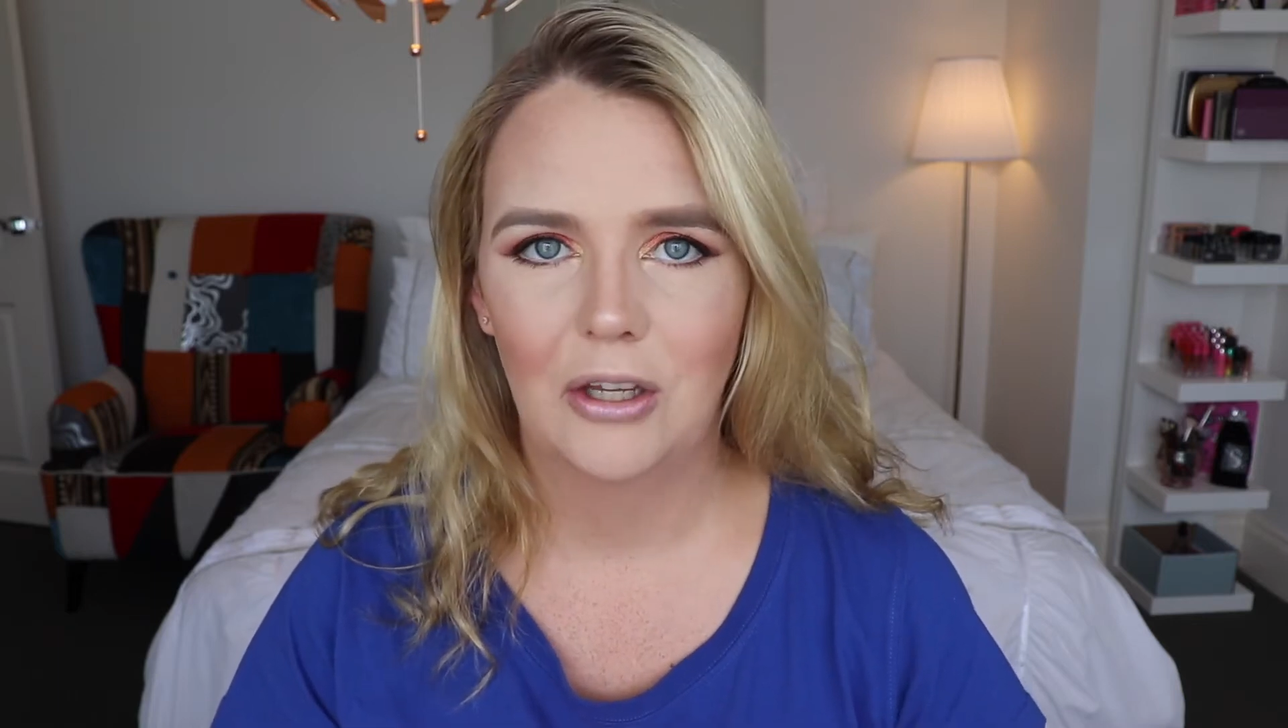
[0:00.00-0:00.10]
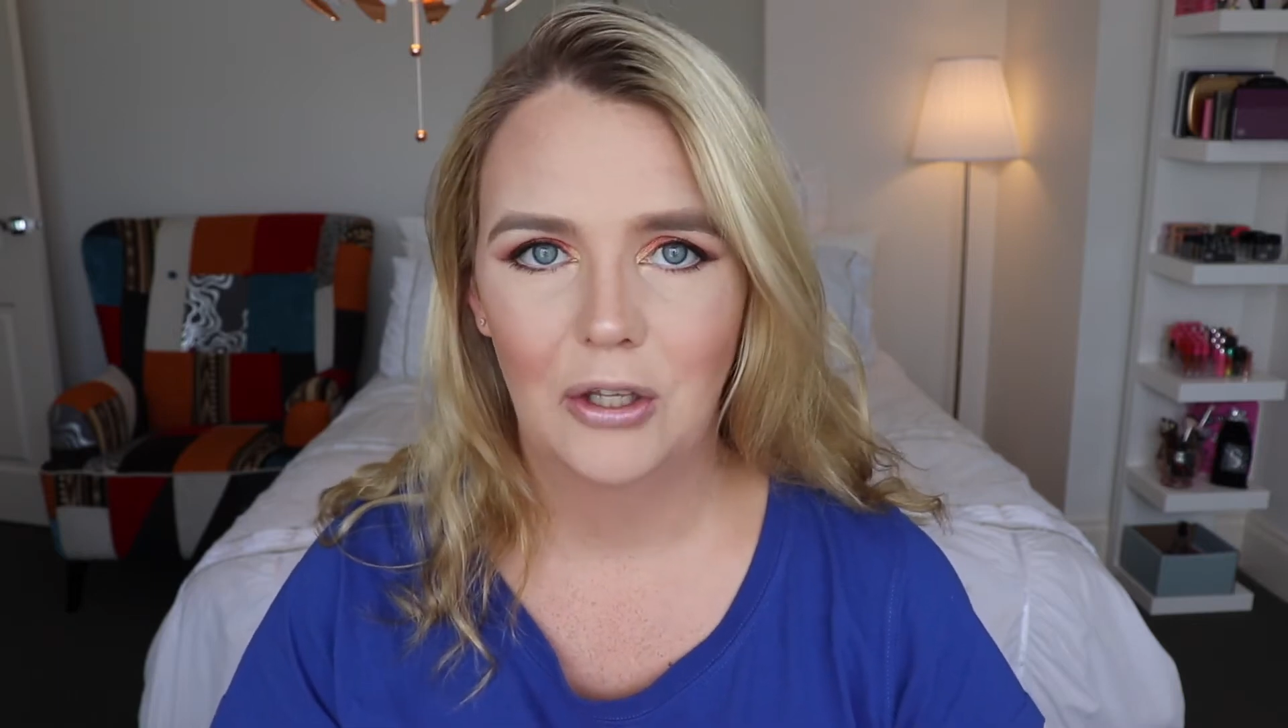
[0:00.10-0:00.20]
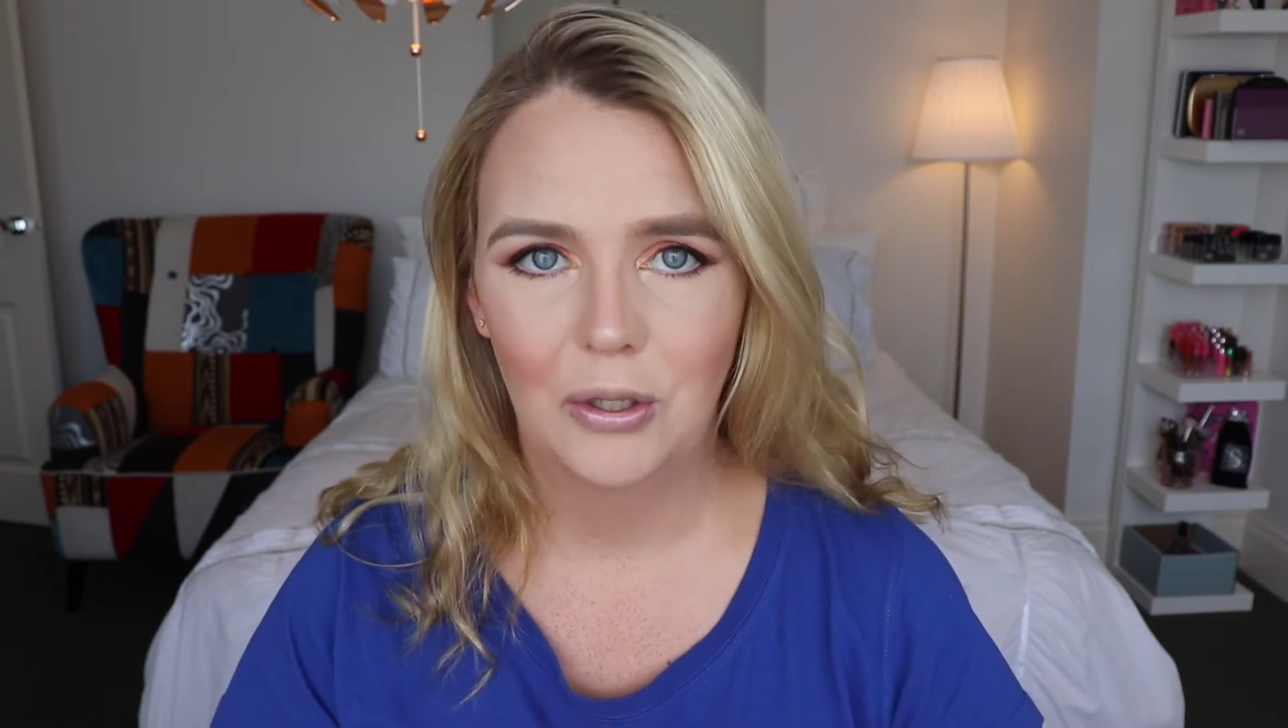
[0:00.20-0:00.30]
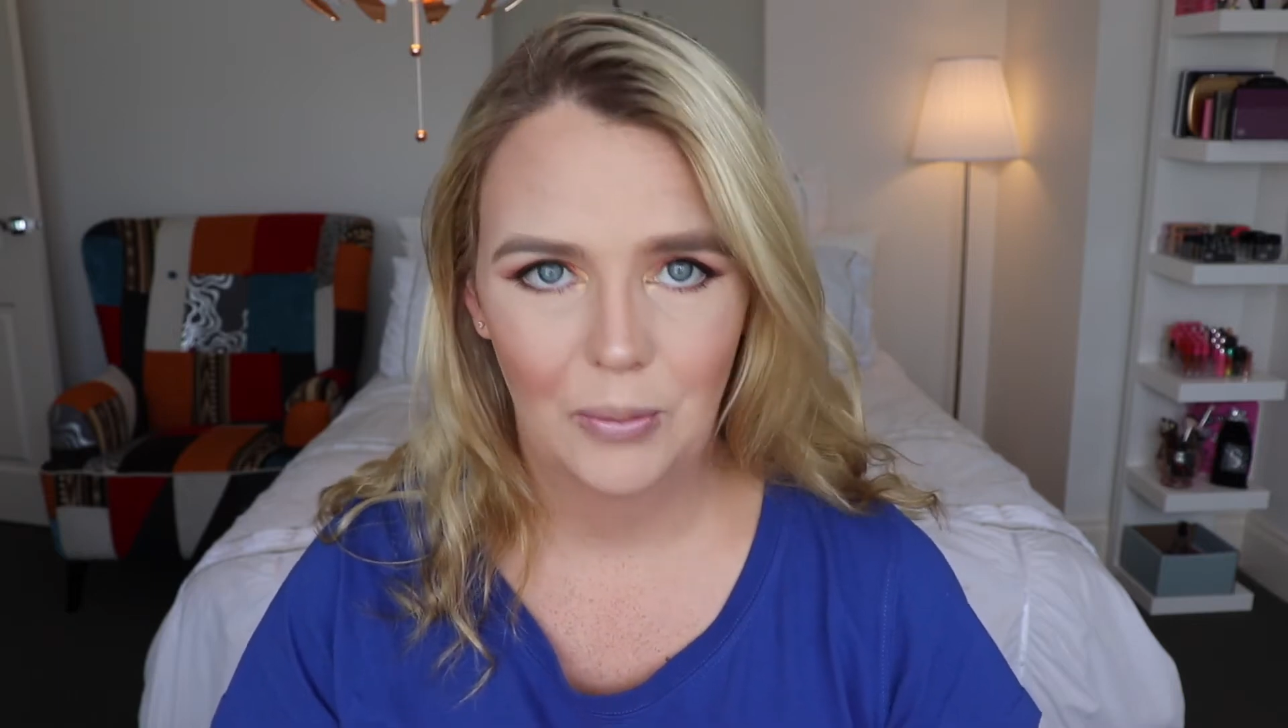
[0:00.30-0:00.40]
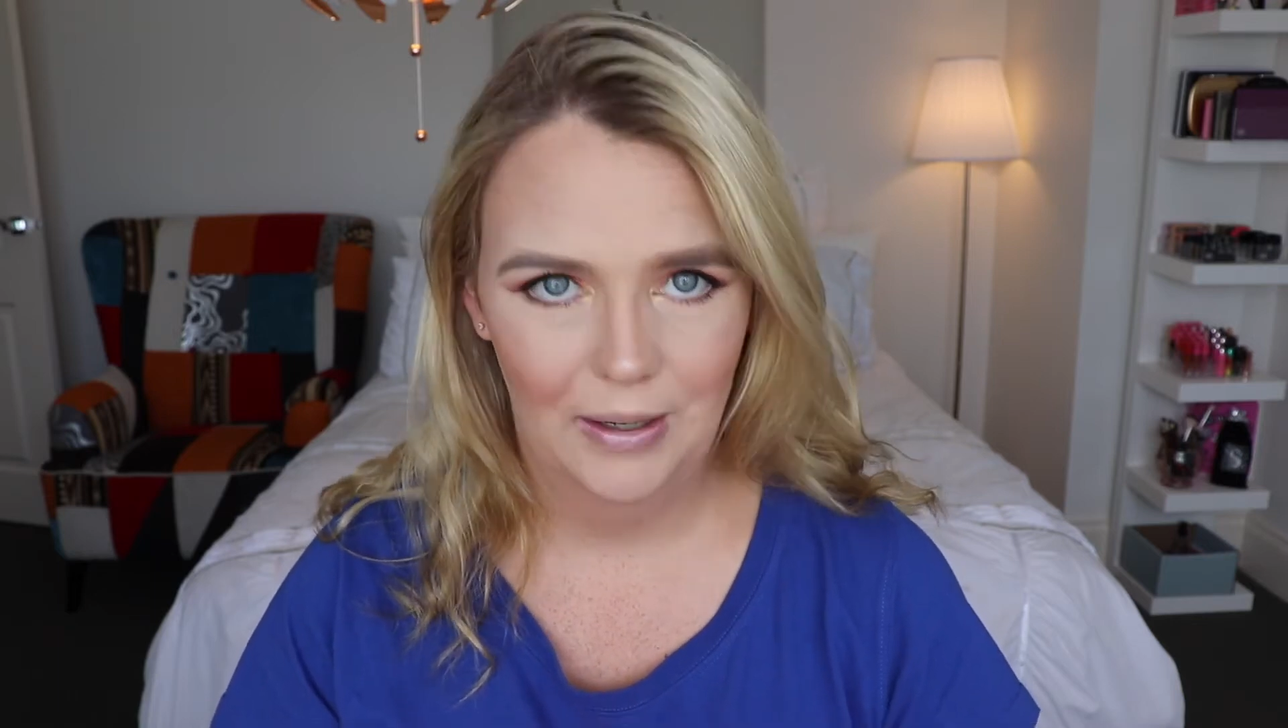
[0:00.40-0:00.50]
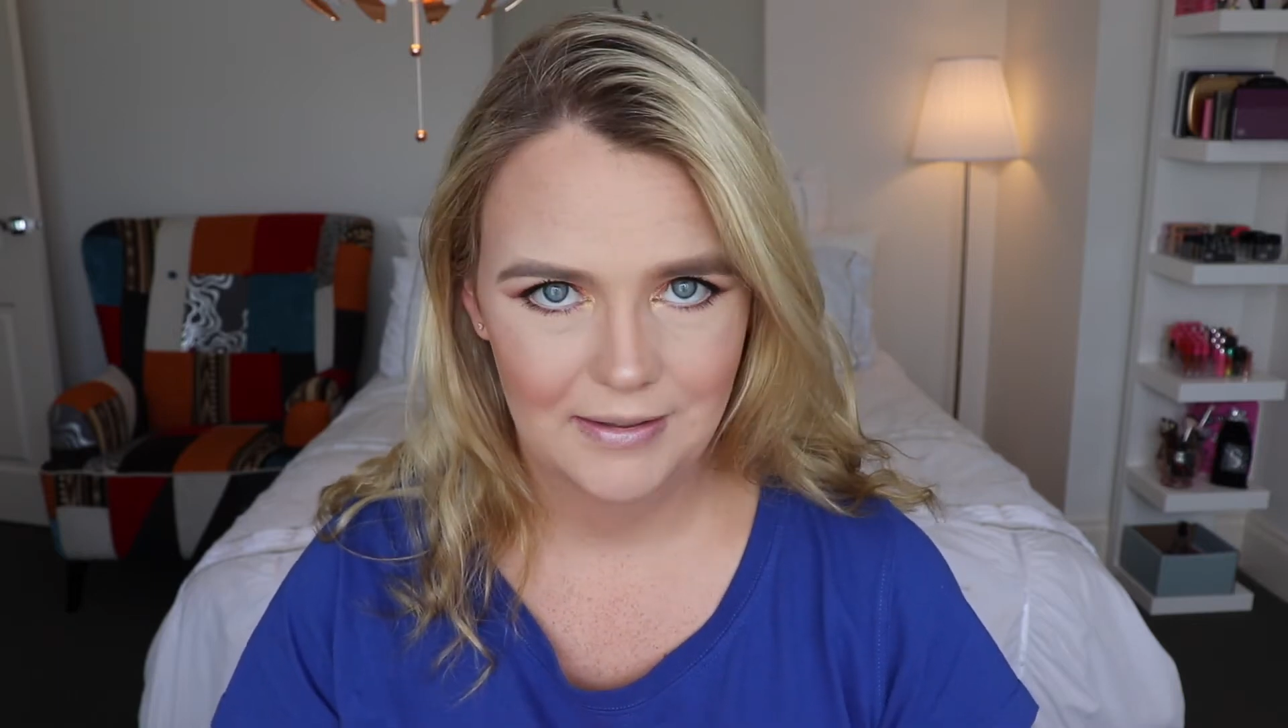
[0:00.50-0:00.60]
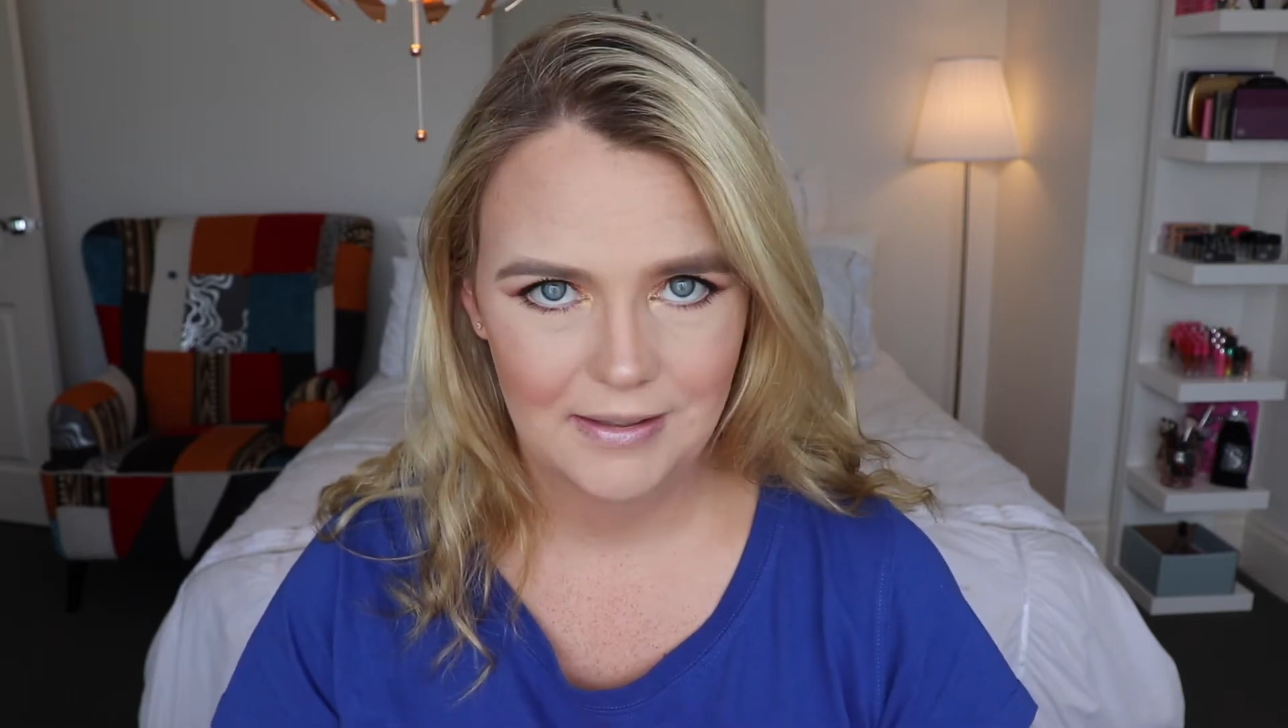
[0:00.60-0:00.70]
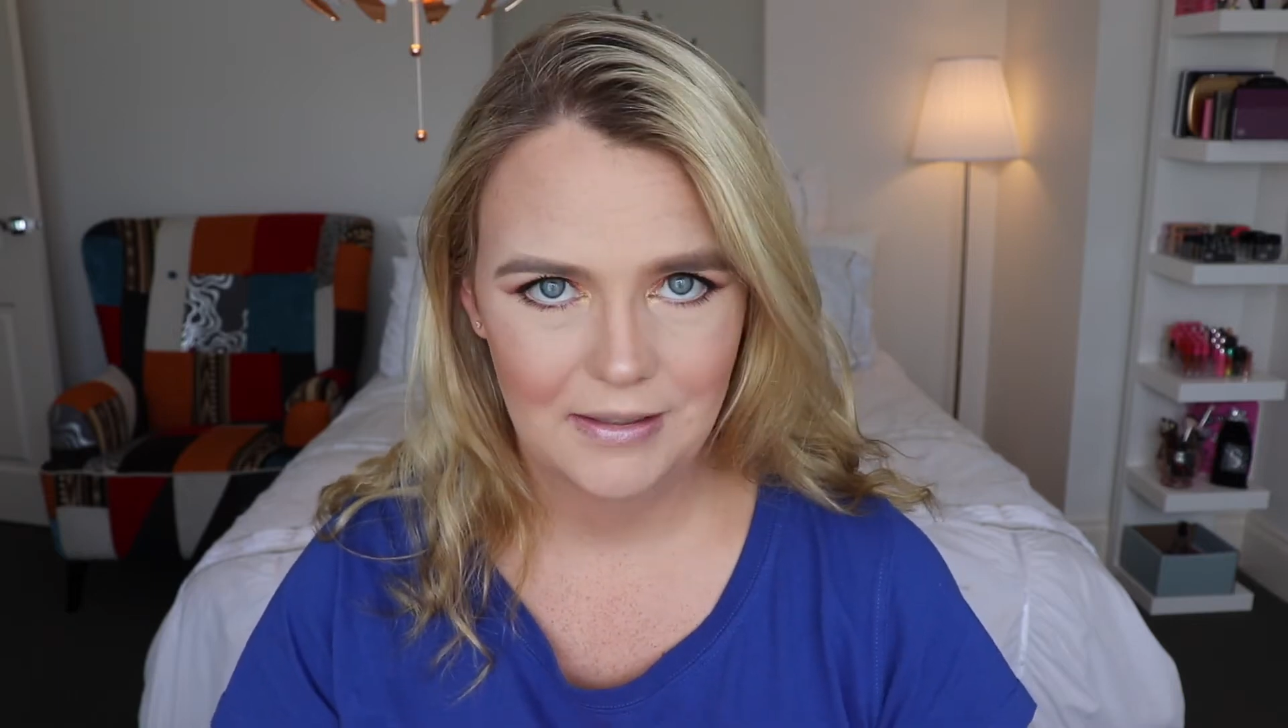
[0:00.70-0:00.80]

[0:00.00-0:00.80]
US